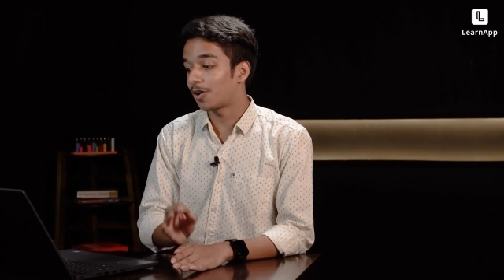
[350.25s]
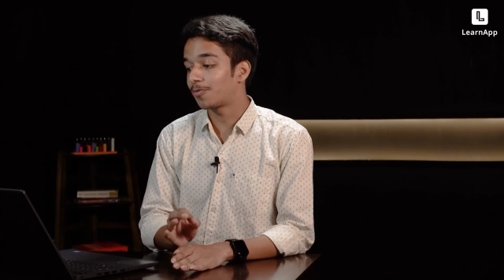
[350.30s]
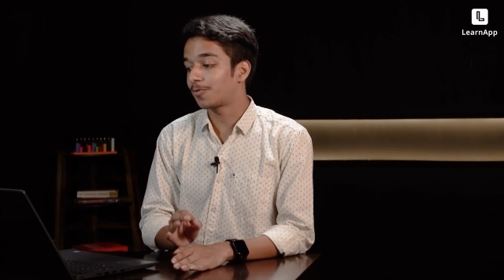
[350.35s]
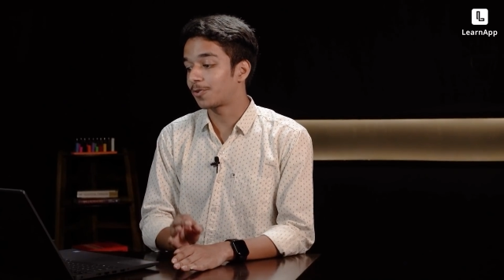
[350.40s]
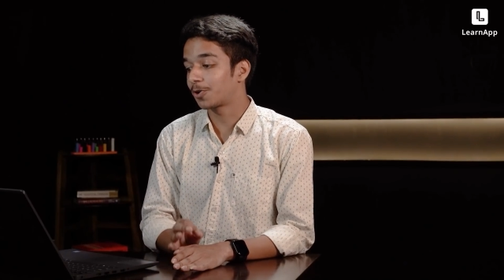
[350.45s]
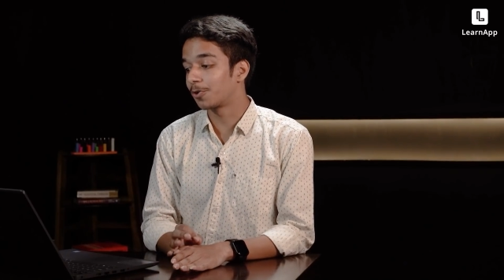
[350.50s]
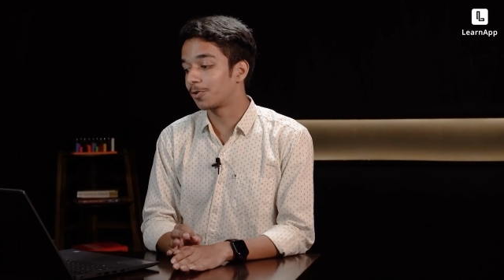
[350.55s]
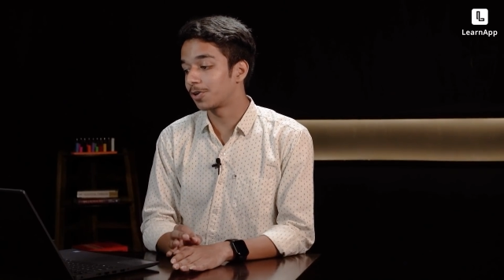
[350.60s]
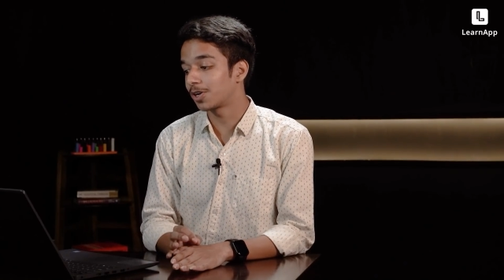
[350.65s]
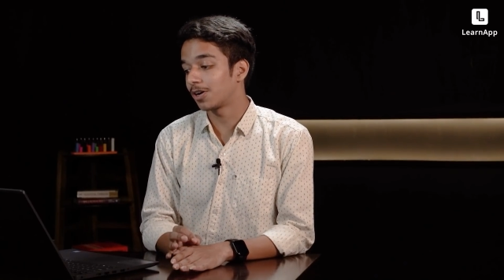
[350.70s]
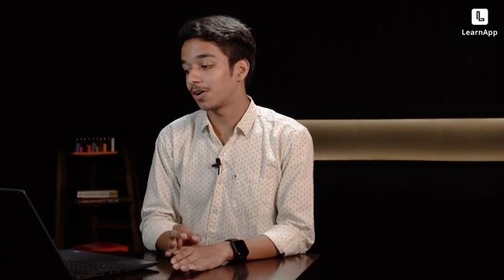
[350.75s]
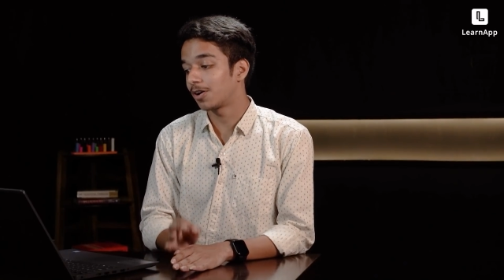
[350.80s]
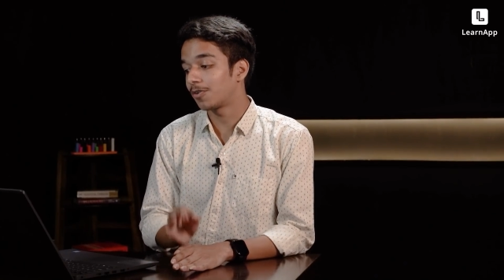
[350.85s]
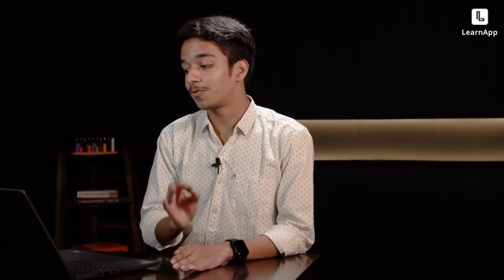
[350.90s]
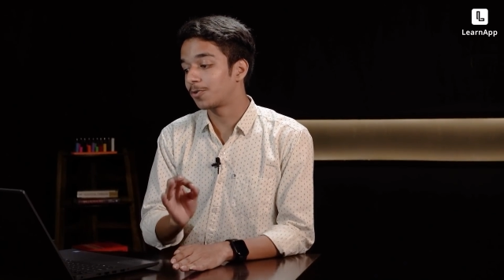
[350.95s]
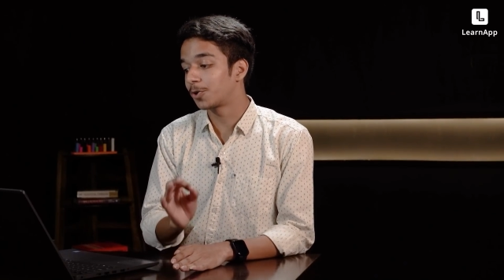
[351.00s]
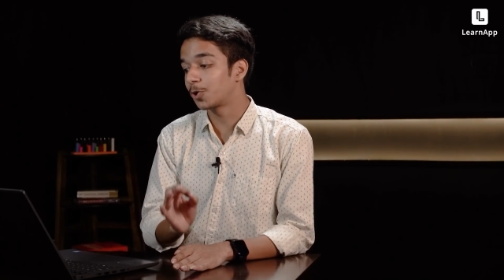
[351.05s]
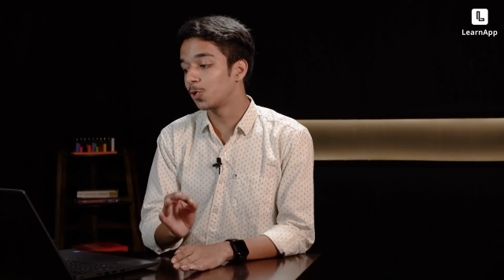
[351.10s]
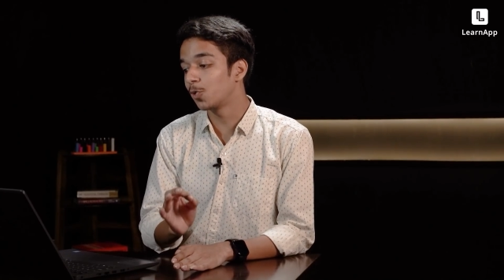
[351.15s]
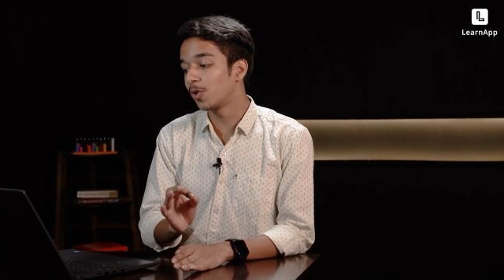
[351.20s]
of total
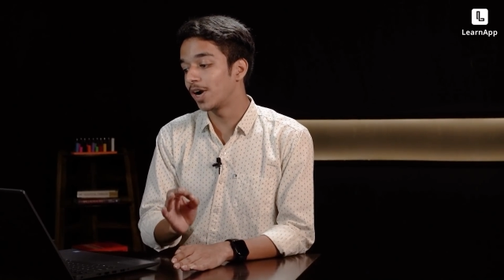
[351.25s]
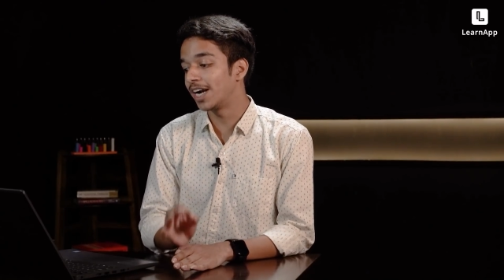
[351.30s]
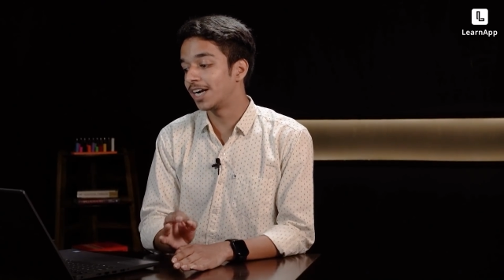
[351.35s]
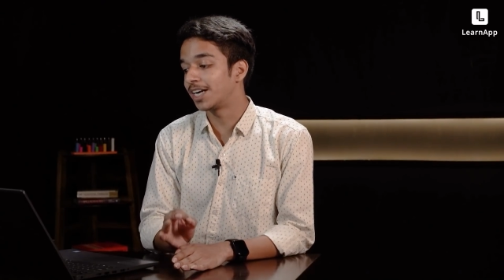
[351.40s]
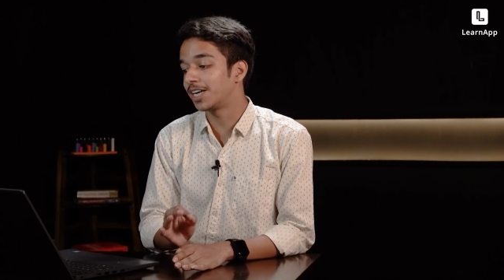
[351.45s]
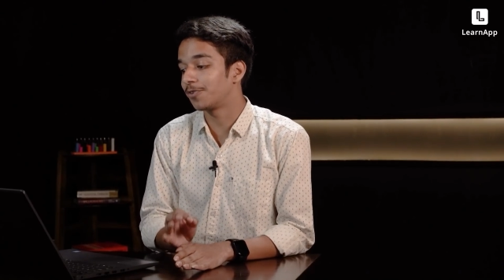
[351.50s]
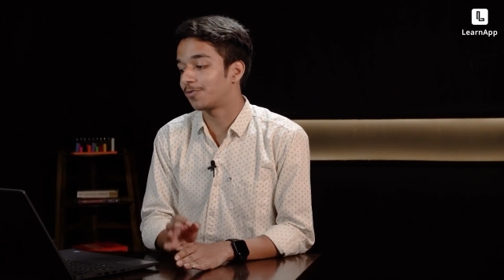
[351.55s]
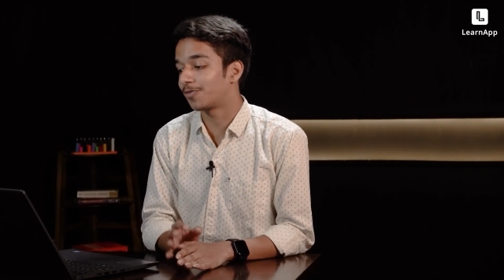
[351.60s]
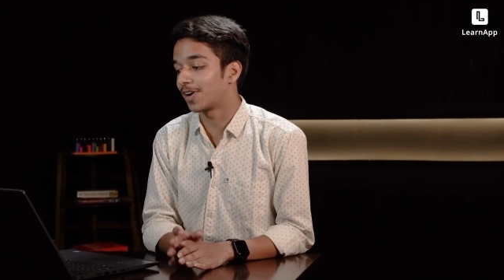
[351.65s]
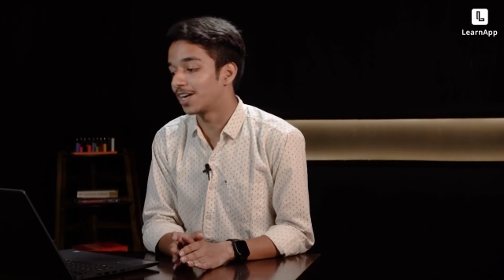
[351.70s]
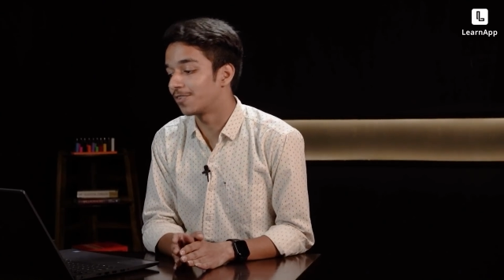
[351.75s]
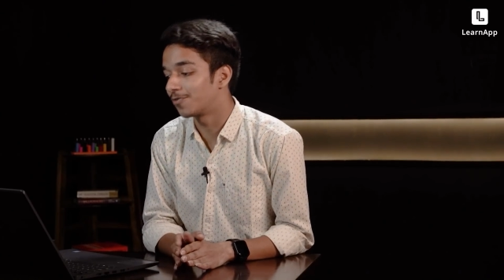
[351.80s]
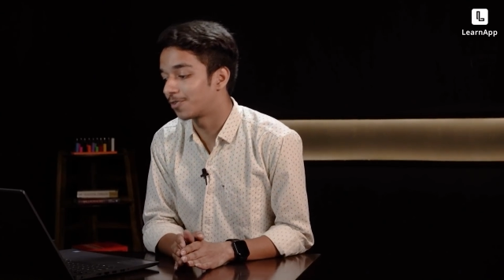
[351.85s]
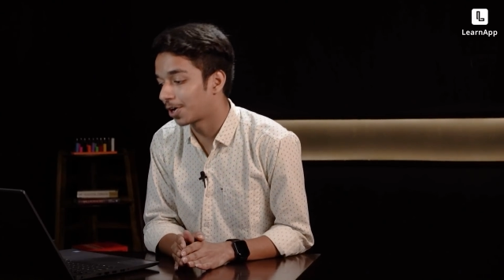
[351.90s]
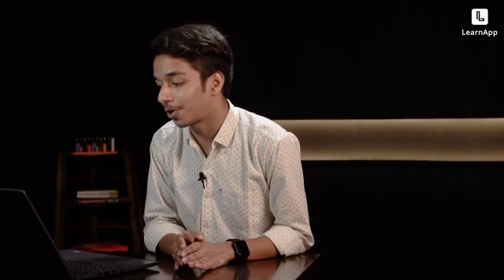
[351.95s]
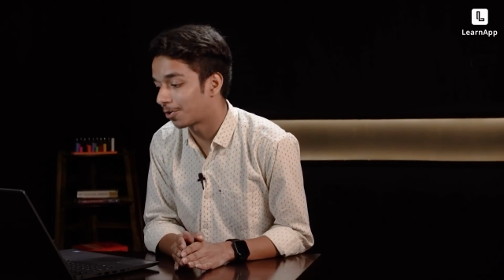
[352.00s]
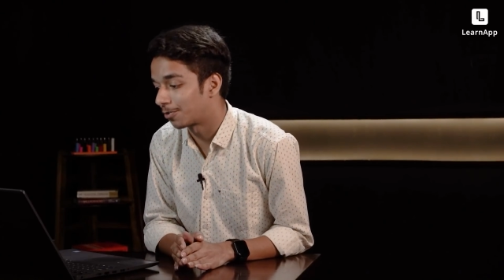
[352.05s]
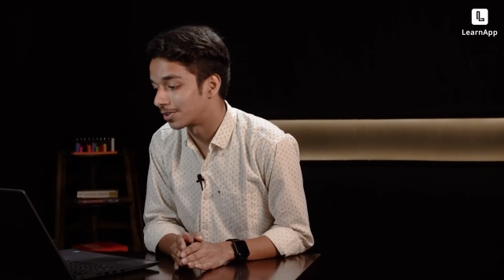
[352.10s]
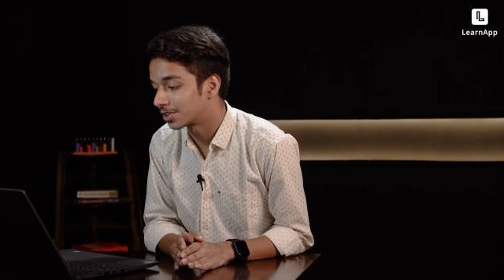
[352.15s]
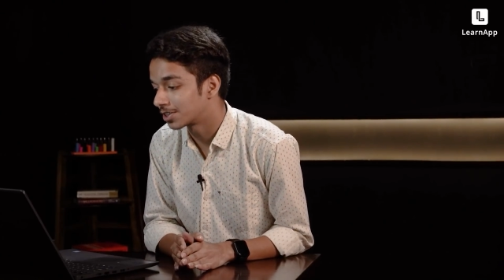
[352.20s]
of two hundred
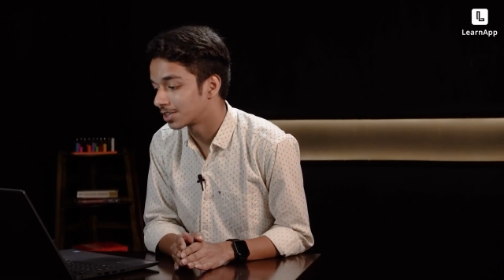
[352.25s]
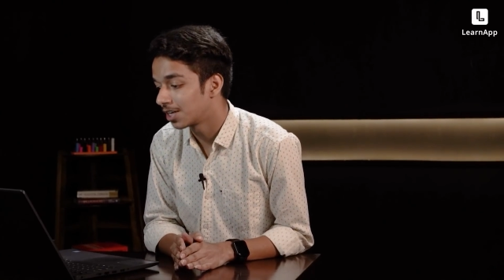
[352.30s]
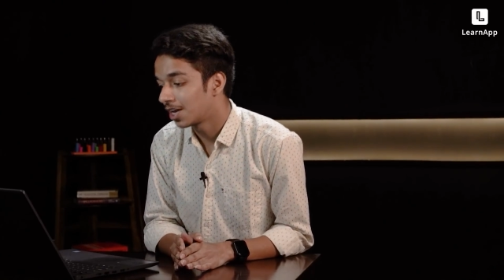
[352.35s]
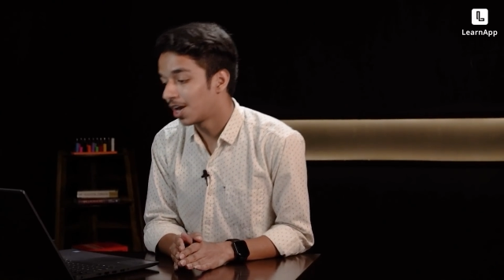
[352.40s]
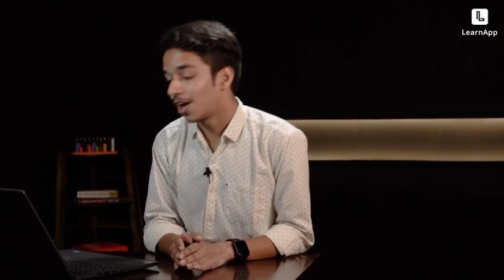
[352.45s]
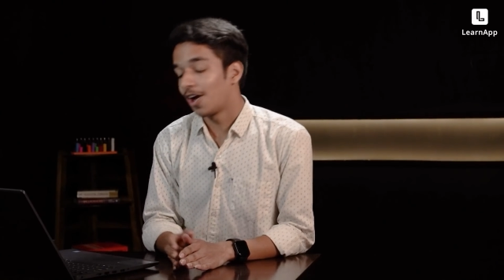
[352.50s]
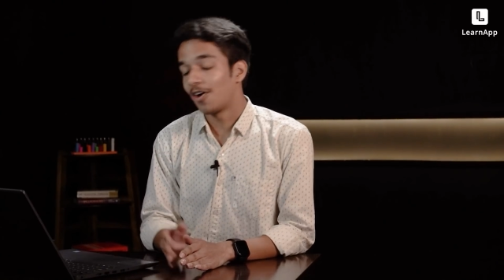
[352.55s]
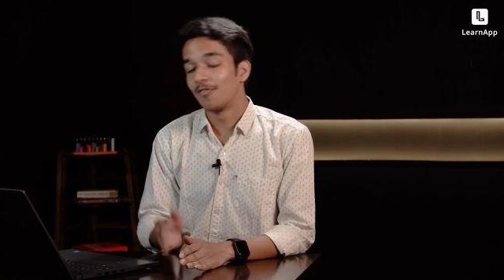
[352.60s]
eighty-five crores.